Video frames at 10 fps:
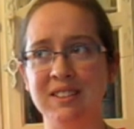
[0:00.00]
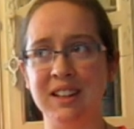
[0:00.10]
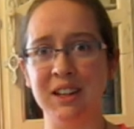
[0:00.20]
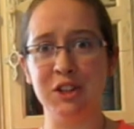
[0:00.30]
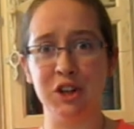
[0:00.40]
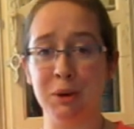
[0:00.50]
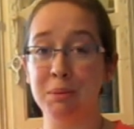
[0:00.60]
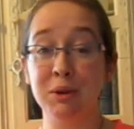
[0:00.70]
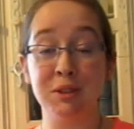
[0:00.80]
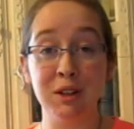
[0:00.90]
signature,
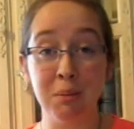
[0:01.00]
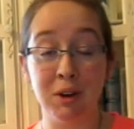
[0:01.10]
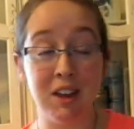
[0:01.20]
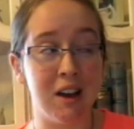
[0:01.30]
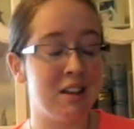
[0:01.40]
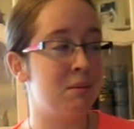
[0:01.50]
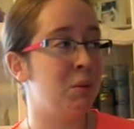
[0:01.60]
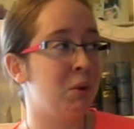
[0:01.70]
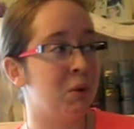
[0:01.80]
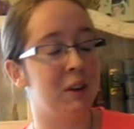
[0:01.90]
but it was still pretty
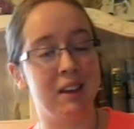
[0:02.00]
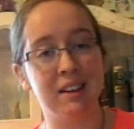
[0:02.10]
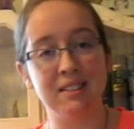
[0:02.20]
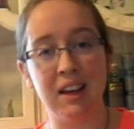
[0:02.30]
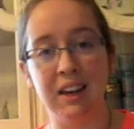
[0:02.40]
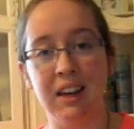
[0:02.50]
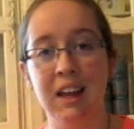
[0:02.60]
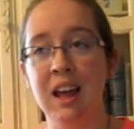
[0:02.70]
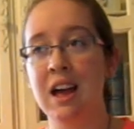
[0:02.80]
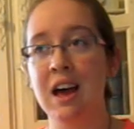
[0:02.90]
awesome. We were really
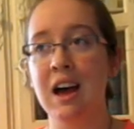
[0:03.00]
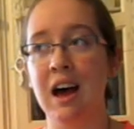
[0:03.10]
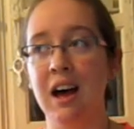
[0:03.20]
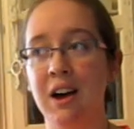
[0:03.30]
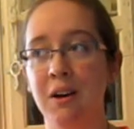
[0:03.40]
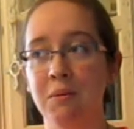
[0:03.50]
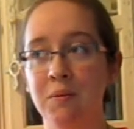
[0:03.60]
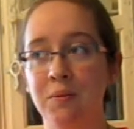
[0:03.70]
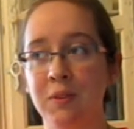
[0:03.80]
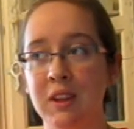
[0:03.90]
excited.
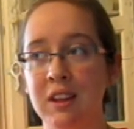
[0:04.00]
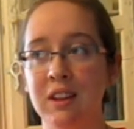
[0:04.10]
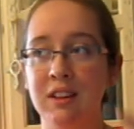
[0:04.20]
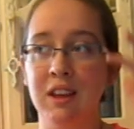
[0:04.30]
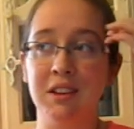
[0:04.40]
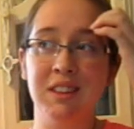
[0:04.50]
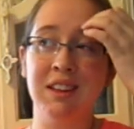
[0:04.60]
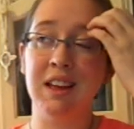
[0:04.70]
Um, the other thing